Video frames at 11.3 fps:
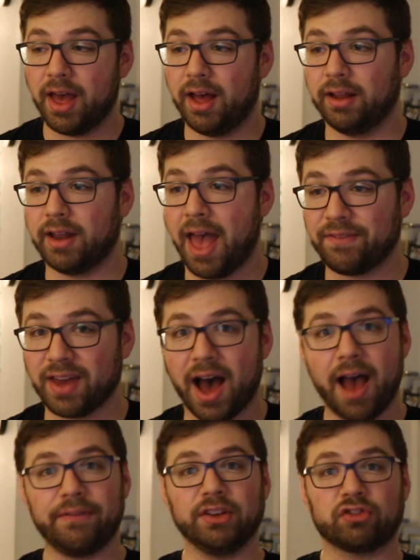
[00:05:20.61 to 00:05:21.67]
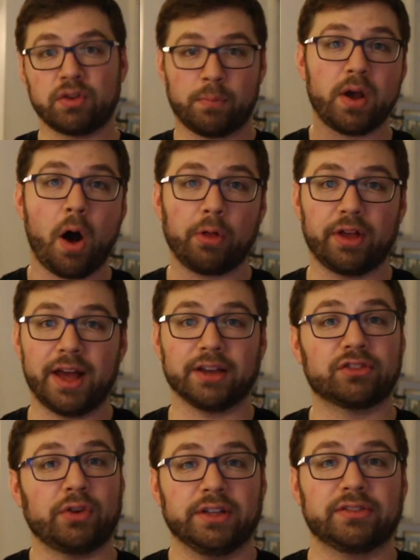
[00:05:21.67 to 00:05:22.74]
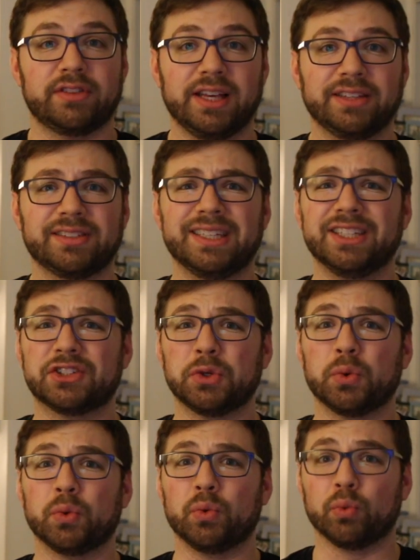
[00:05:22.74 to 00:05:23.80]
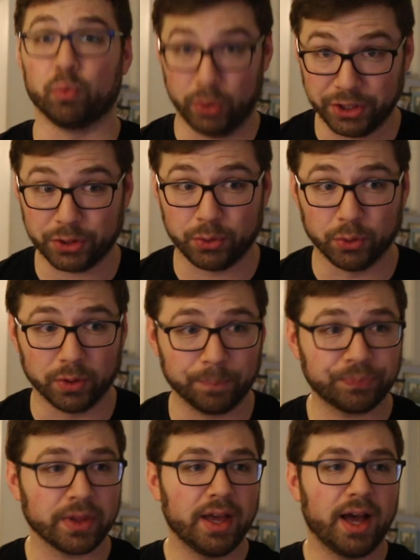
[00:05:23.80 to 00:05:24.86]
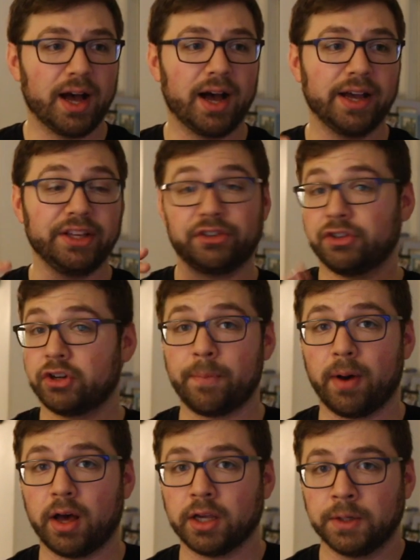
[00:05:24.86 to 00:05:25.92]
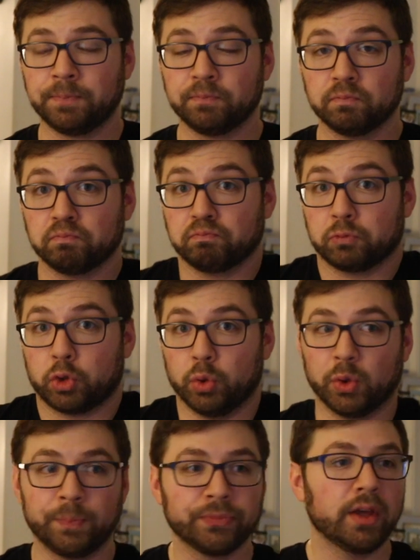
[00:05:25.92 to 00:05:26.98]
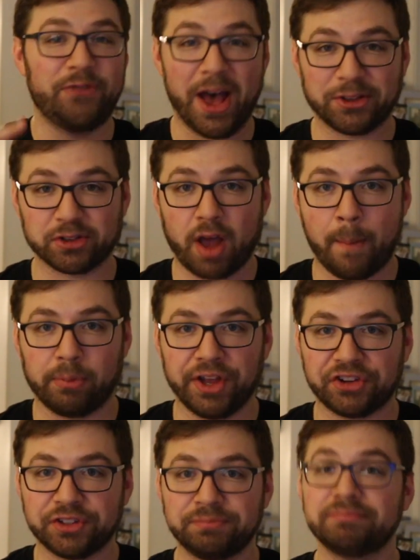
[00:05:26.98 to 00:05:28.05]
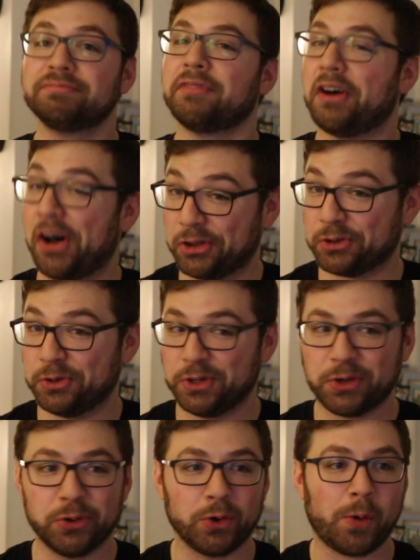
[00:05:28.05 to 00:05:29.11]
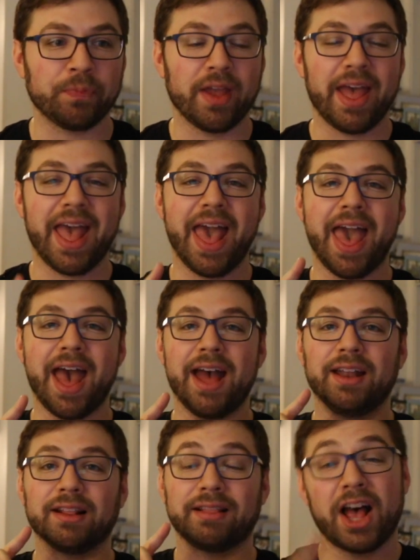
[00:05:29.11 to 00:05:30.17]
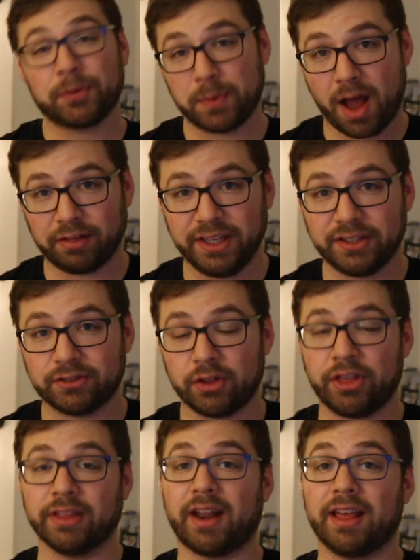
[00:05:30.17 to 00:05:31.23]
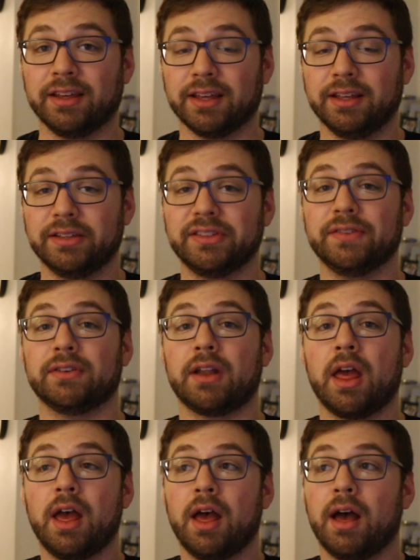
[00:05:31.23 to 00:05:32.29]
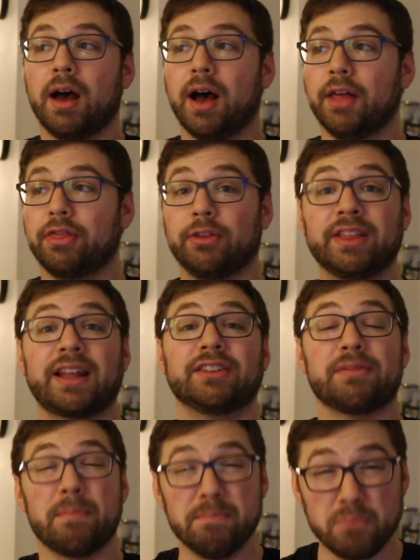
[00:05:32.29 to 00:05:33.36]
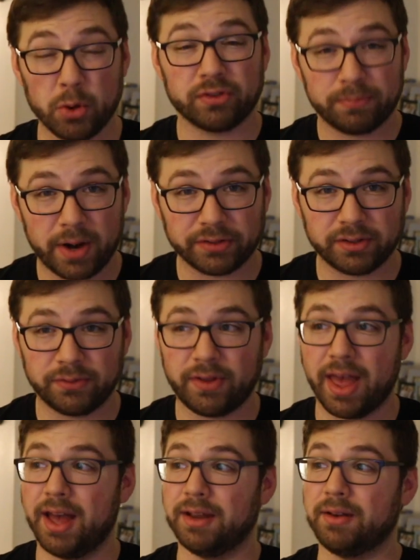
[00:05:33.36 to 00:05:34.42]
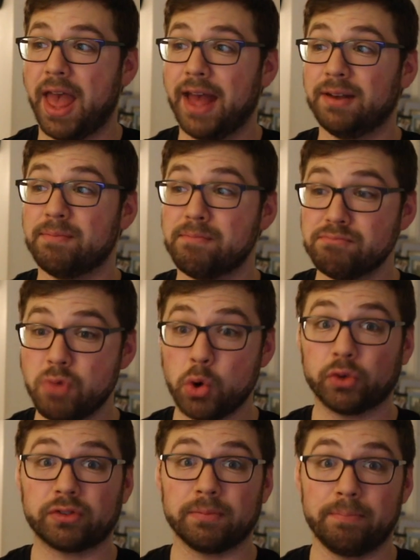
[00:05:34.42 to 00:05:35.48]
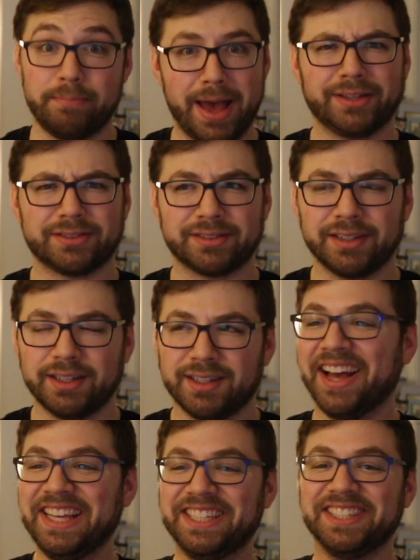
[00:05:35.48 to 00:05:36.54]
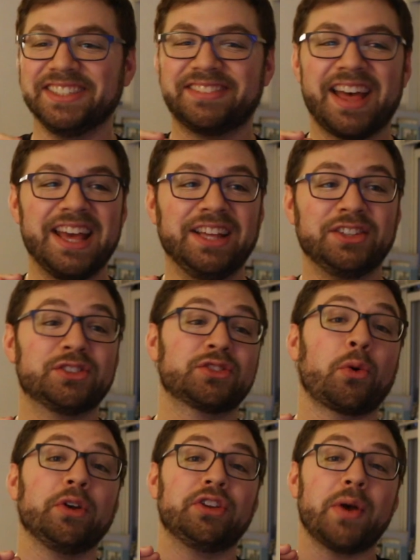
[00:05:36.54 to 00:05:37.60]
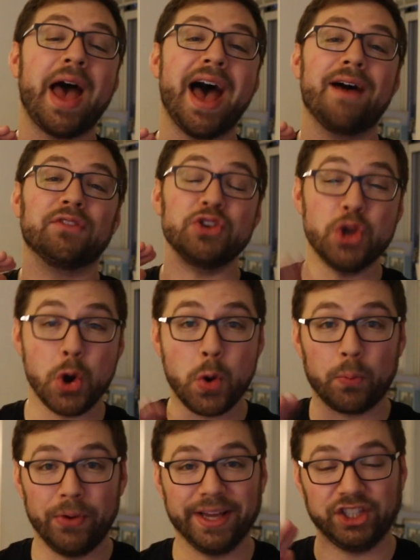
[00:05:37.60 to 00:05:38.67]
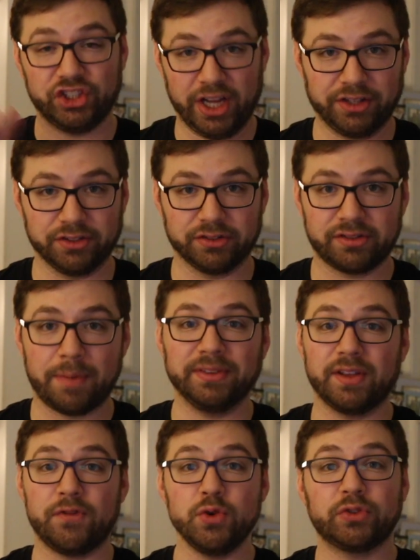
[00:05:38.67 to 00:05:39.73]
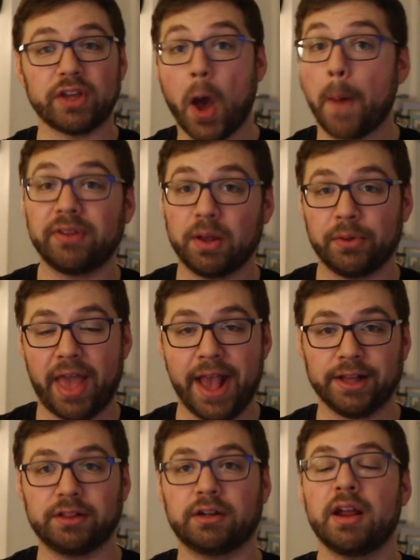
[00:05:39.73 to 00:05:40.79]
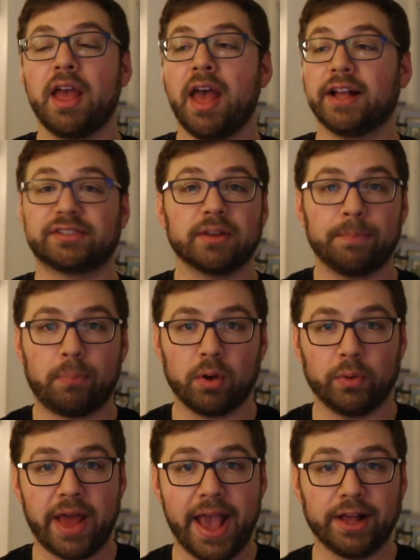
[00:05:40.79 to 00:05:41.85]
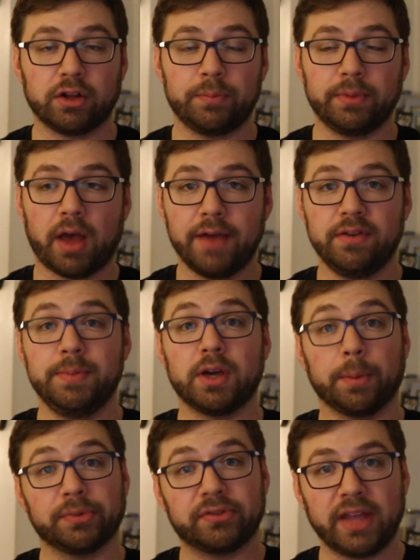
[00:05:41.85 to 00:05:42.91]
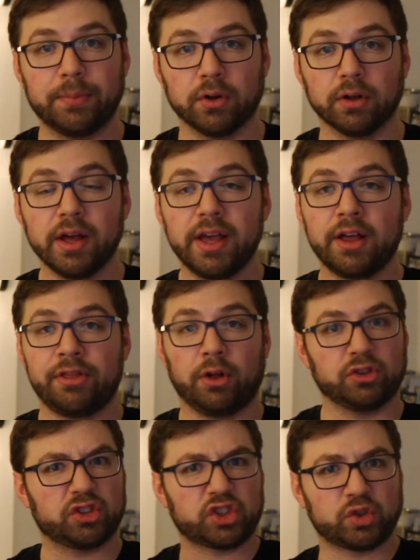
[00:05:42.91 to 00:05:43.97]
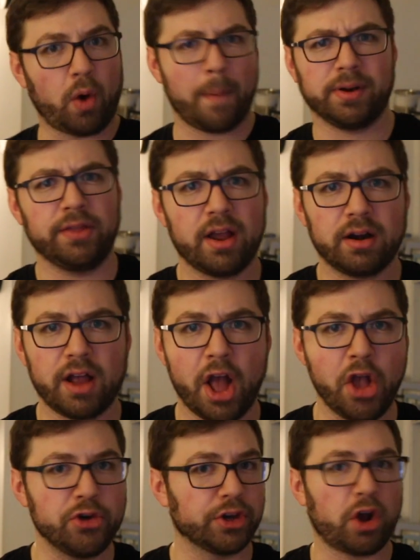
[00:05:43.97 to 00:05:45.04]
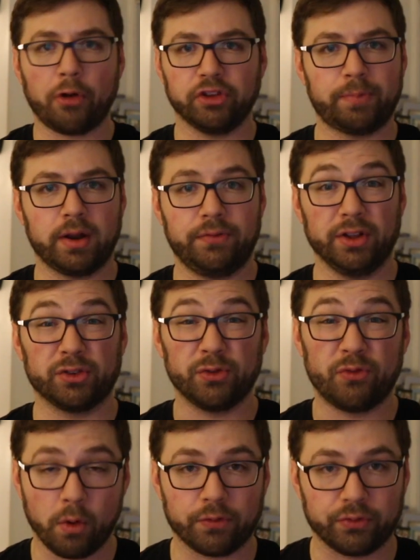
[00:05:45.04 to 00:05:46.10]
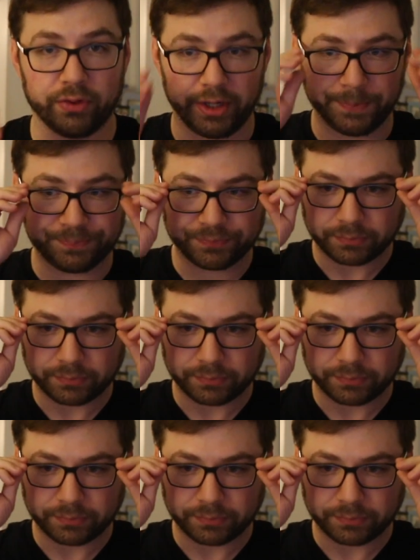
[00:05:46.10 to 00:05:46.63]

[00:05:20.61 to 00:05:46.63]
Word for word: and having Ivy strip away all that extraneous things is really cool. Uh, easier to debug, cool. Faster compilation, also really cool. And last but not least, the thing that I think is even, uh, the thing that is most impressive and, and most best is that it is going to have no breaking changes. That means if you say up to date with Angular, at some point when Angular Ivy becomes stable, they'll just swap it in there and you'll get all these benefits for free.